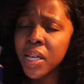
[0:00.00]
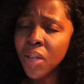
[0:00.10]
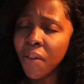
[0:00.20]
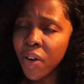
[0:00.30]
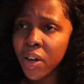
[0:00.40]

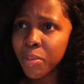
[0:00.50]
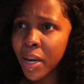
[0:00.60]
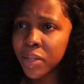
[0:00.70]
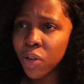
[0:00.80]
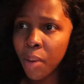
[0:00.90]
So I forgot
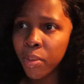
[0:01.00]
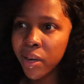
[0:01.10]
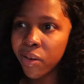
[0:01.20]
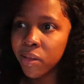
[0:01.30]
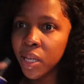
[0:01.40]
my
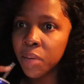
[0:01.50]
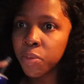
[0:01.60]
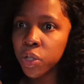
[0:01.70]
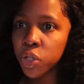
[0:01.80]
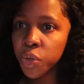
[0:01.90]
tripod. I don't think
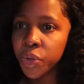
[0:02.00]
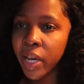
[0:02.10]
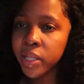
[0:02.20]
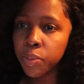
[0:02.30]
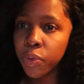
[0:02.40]
I'm gonna show you
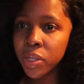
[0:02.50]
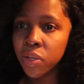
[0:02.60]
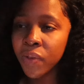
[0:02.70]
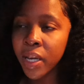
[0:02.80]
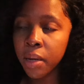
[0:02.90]
guys the
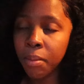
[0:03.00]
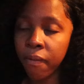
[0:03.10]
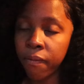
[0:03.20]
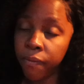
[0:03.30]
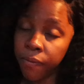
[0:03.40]
process of getting
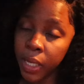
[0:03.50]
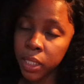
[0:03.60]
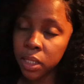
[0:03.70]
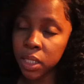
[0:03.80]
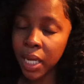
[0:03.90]
my
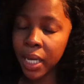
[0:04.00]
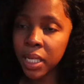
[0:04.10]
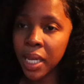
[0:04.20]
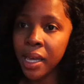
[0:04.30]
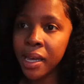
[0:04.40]
face
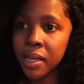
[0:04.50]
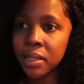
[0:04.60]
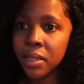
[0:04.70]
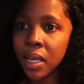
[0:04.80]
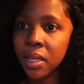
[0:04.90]
done,
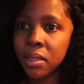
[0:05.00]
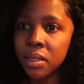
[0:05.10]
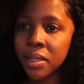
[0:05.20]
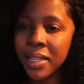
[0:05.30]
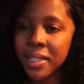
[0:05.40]
and
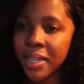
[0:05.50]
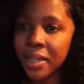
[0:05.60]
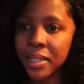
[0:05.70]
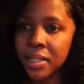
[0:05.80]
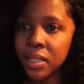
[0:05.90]
then
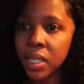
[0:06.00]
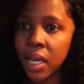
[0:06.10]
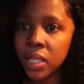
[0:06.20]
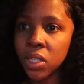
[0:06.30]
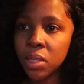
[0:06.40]
Nintendo is it
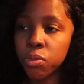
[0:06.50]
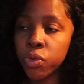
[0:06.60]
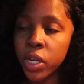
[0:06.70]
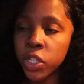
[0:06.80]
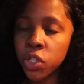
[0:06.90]
guys, because I'm
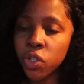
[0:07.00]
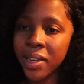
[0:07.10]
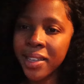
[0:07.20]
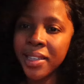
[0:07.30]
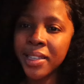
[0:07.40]
really just
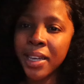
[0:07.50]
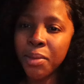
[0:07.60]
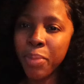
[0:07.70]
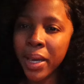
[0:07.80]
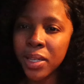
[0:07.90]
trying to
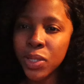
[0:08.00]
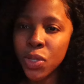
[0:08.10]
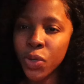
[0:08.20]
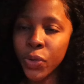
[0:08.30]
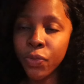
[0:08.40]
get back
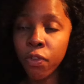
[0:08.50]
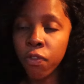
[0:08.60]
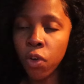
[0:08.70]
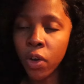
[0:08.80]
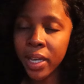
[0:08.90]
into the groove
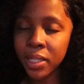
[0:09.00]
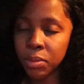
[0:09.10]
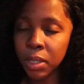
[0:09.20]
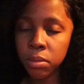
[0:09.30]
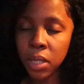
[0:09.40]
of vlogging.
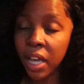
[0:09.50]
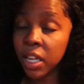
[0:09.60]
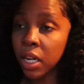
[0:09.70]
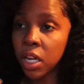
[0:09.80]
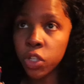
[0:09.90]
Sometimes
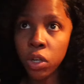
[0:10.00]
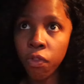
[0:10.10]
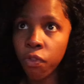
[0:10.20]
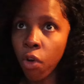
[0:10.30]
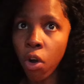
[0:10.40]
I literally
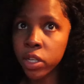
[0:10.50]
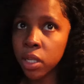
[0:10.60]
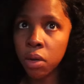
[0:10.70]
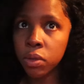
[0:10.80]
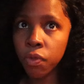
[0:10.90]

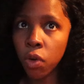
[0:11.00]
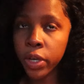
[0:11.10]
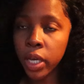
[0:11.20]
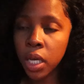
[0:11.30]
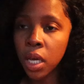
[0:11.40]
forgot that I was
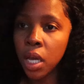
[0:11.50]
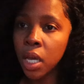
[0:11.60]
vlogging.